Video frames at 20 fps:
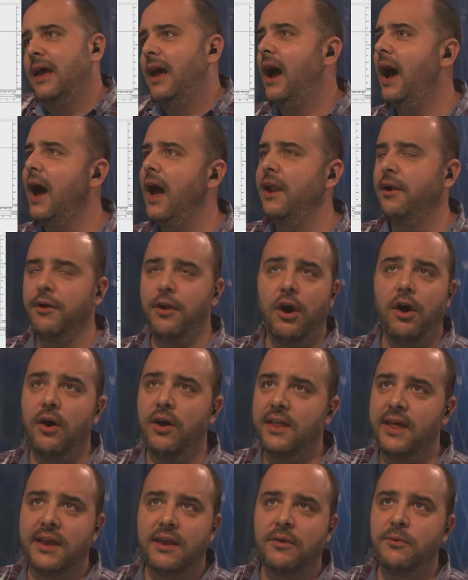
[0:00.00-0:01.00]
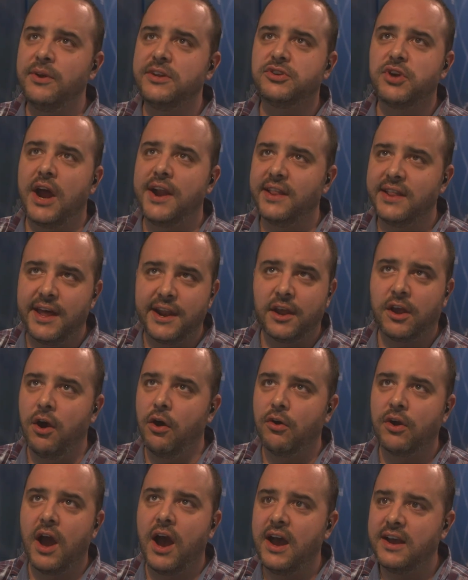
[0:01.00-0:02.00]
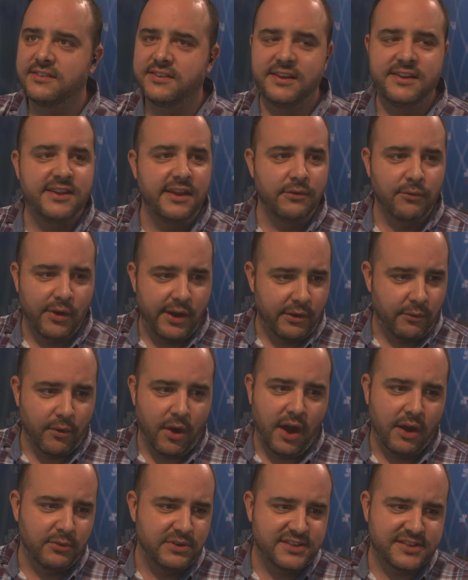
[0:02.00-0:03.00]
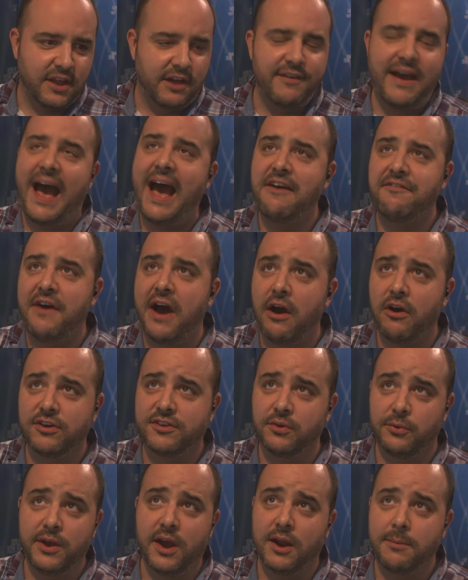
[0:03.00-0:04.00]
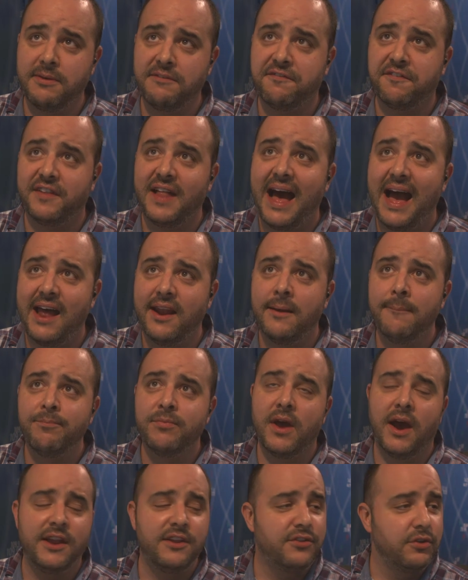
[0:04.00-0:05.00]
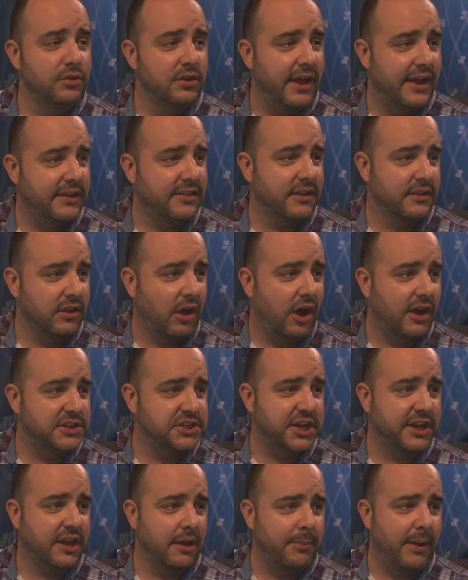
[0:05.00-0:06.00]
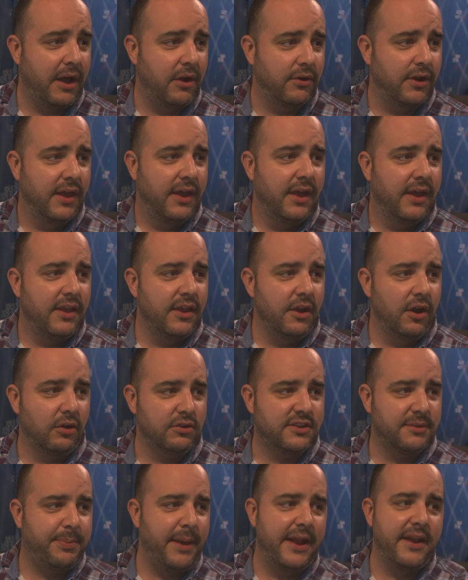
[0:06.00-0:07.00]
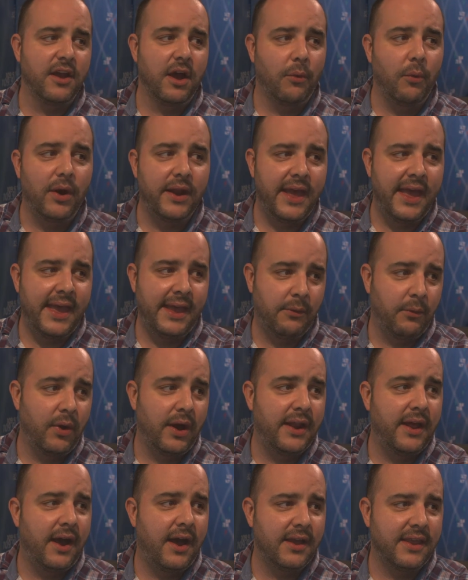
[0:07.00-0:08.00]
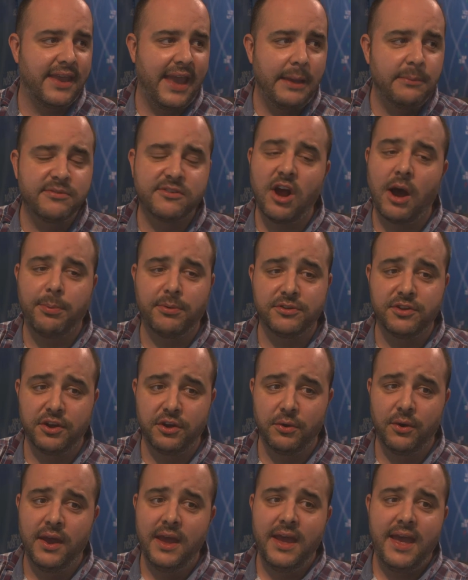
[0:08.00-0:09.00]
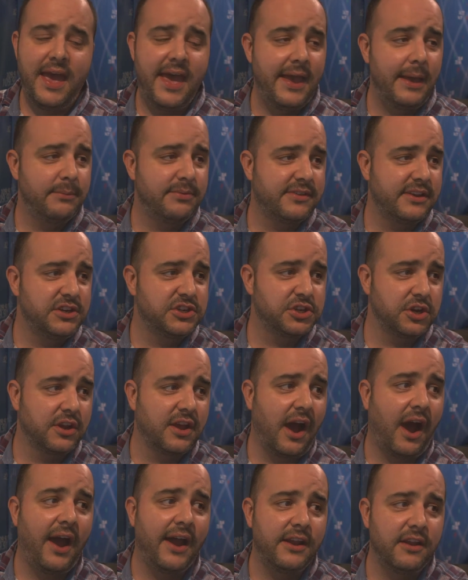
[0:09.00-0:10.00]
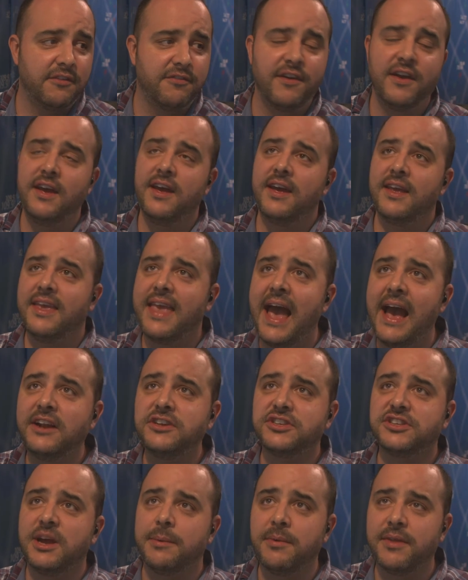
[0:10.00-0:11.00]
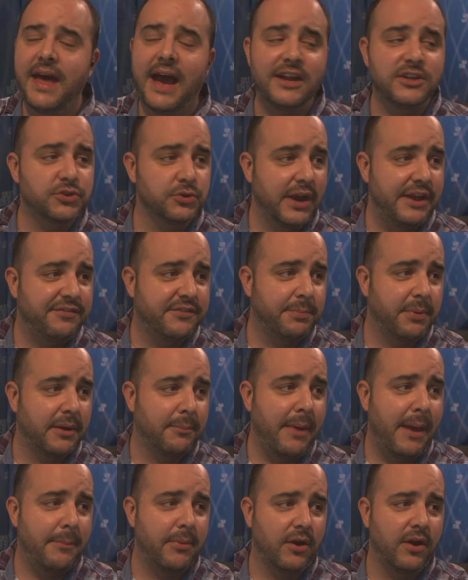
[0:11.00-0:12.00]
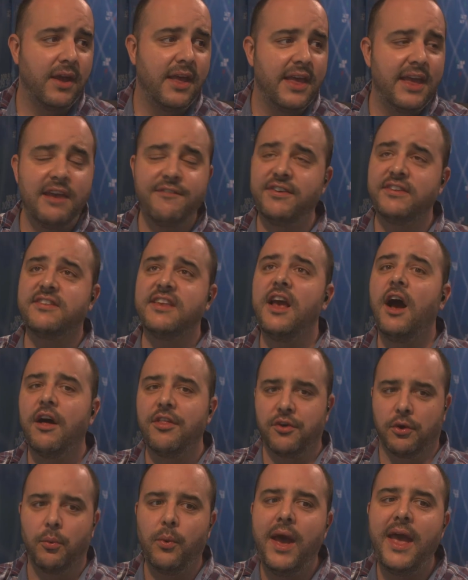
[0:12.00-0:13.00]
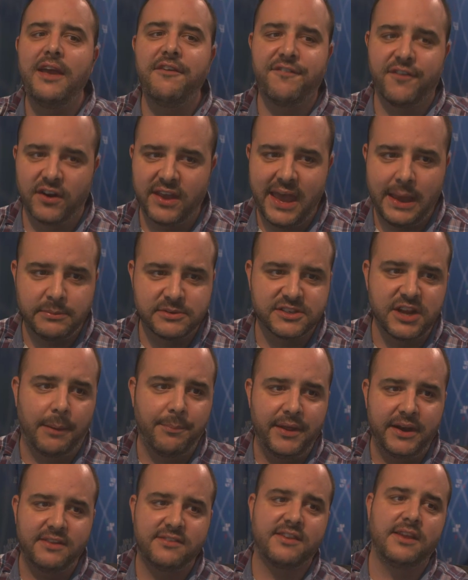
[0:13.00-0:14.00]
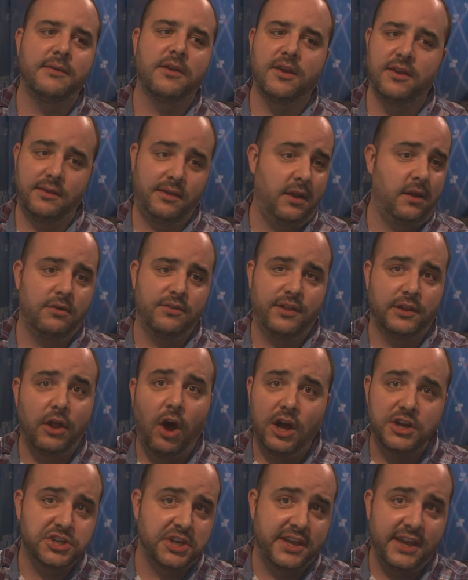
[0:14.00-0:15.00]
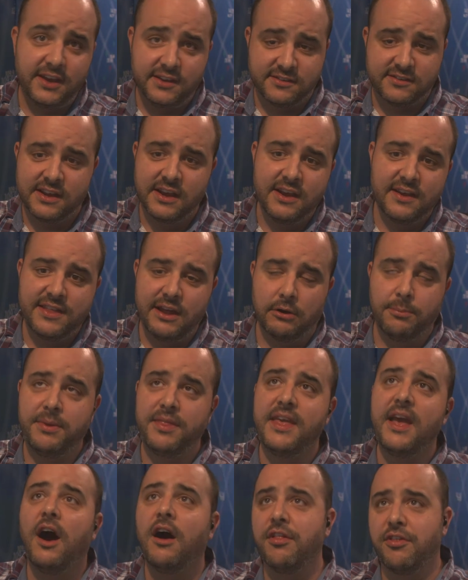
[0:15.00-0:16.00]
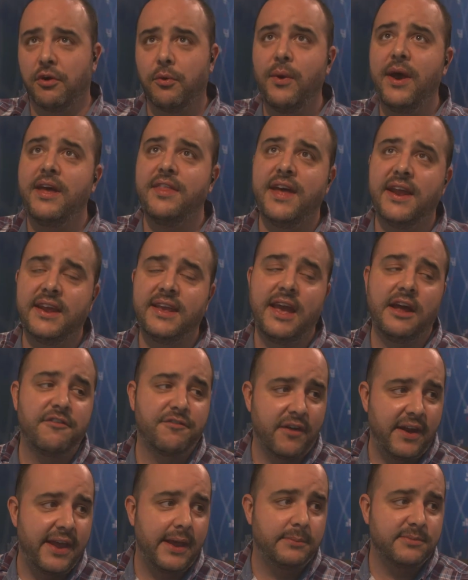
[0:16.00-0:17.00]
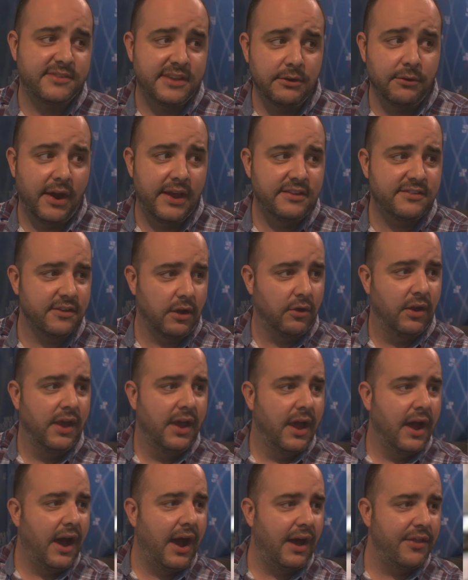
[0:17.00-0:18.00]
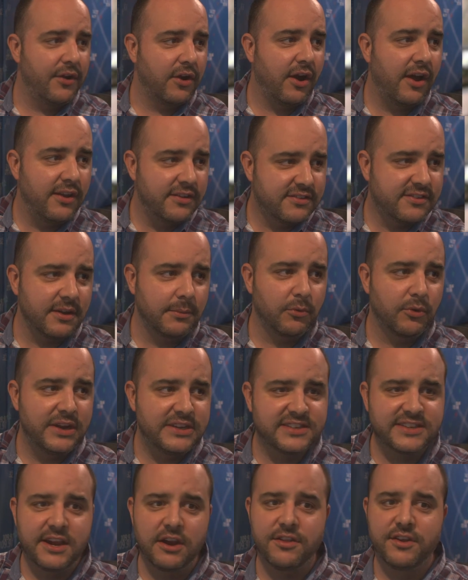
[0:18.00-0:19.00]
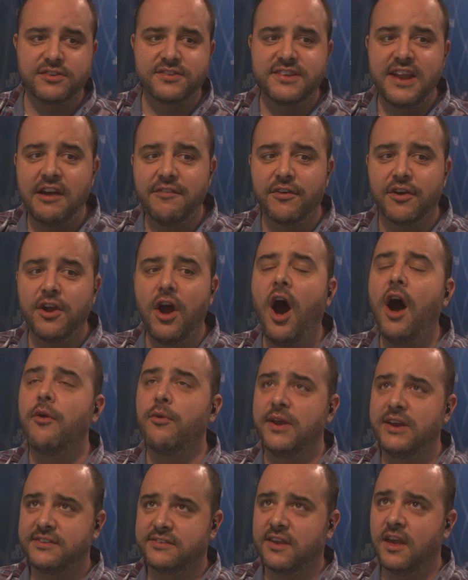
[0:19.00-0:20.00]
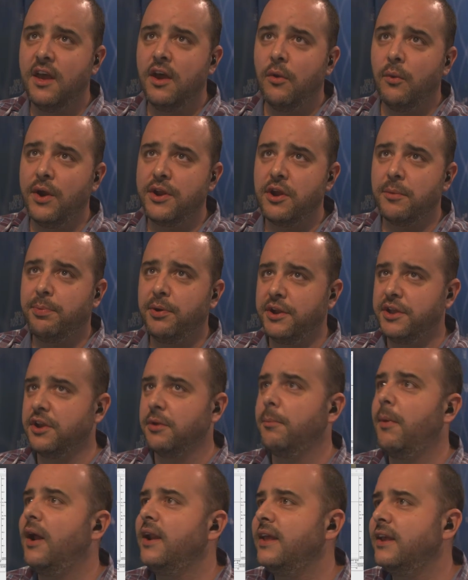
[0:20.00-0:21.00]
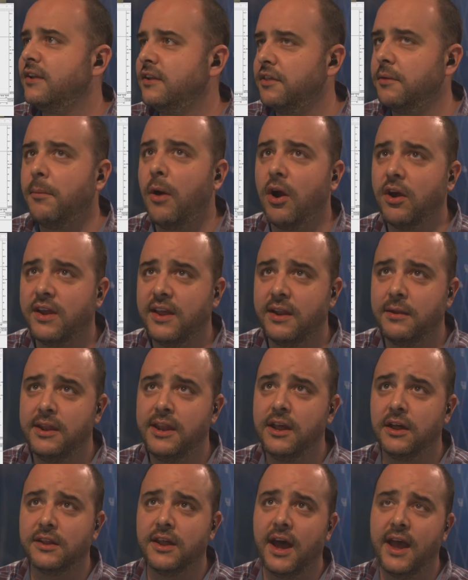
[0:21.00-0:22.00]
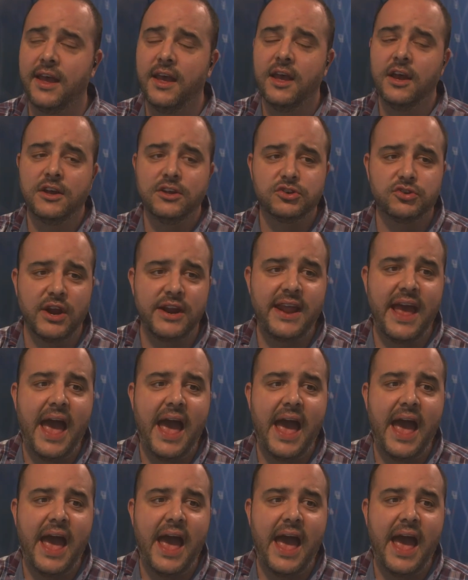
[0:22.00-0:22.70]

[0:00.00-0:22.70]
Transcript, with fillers: I don't know. Like, we tried to let it go, guys. It didn't run a run. We still have a half hour till we got to be flat. I do like the logic about, you know, depending on what GameStop will do, AMC should kind of catch some of that drift. But remember, if it's the other way for GameStop, then it's the, you know, the logic is that'll be the other way then again for AMC, right? So there is some risk here. There's never not risk when you're putting your money into the market. And Neil and I trade,